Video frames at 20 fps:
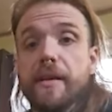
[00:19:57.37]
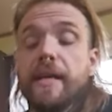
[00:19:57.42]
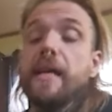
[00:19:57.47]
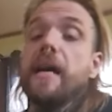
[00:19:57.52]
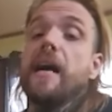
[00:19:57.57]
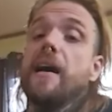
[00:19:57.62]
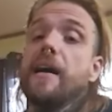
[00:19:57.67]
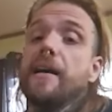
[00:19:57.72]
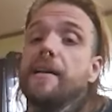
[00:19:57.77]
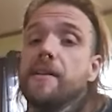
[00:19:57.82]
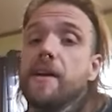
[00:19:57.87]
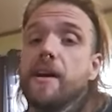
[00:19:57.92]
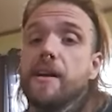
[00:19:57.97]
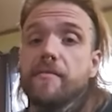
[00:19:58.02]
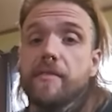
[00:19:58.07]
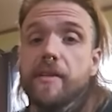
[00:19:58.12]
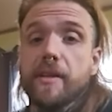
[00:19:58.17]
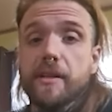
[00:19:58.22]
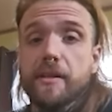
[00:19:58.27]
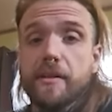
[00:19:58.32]
and I not
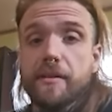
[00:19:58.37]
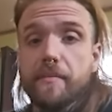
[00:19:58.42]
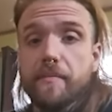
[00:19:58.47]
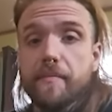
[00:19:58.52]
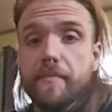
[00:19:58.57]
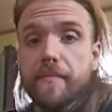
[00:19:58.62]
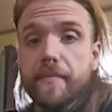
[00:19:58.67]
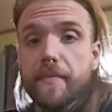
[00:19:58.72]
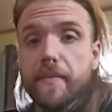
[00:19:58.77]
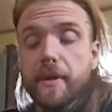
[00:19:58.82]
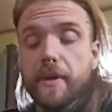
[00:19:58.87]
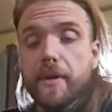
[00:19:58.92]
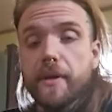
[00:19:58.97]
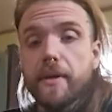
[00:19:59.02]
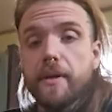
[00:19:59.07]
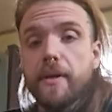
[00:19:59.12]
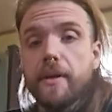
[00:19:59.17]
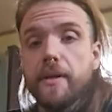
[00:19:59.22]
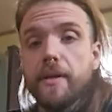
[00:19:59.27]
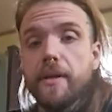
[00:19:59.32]
of it. Mm-hmm.